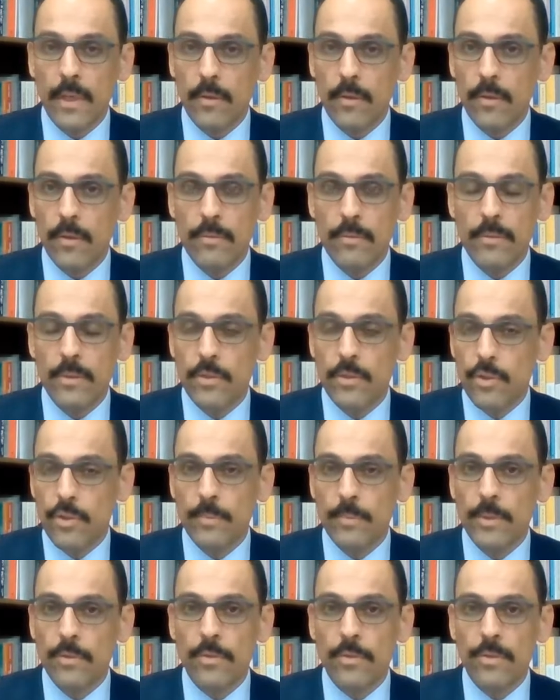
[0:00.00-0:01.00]
I know the
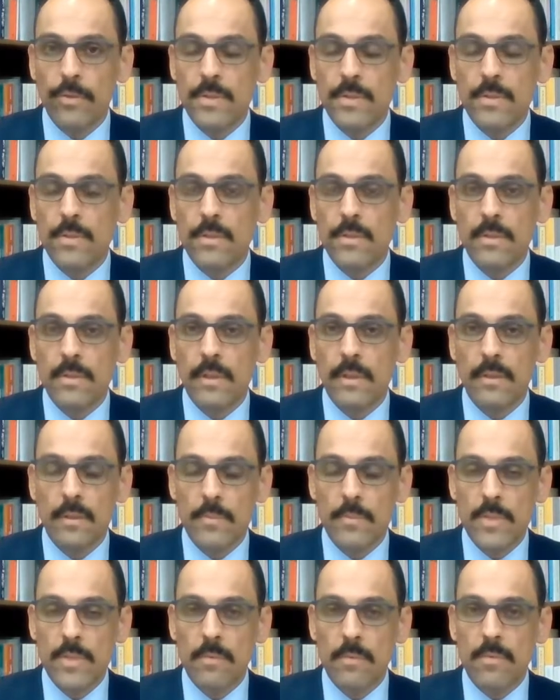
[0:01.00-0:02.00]
German tourists
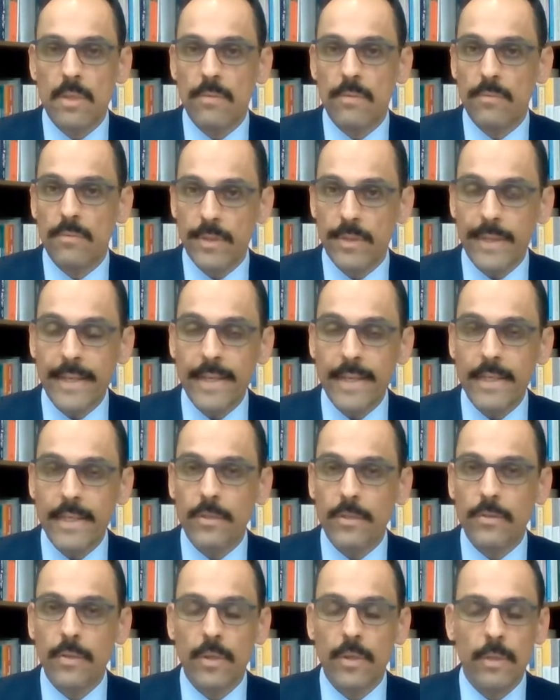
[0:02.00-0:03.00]
themselves are very
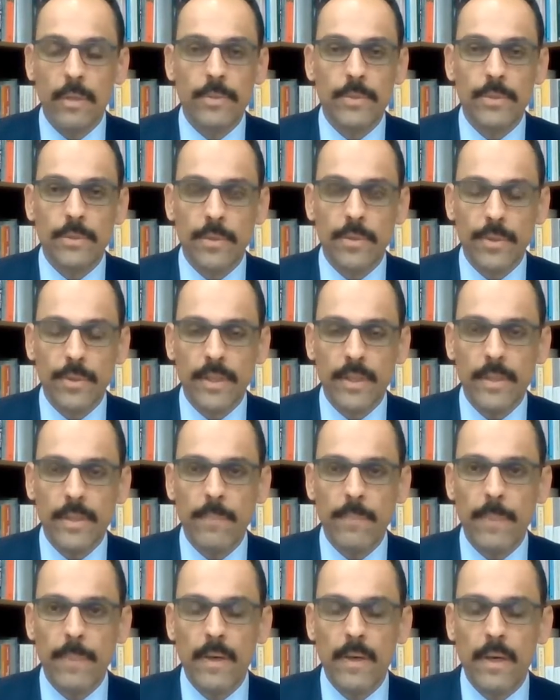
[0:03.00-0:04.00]
eager to come to
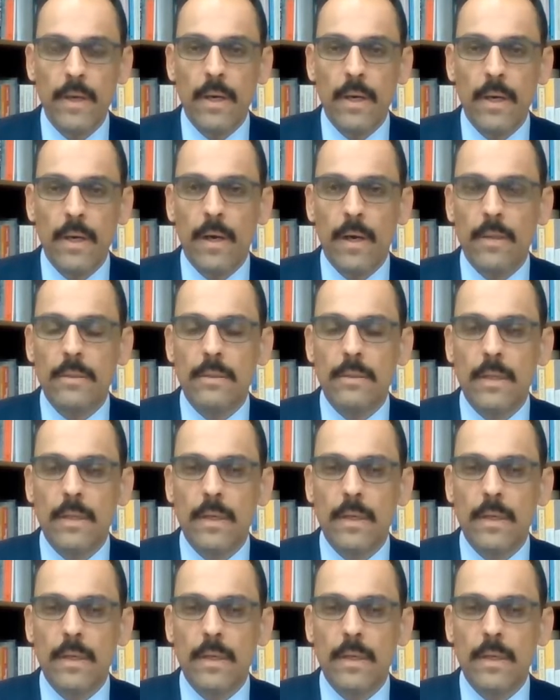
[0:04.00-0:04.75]
Turkey. Our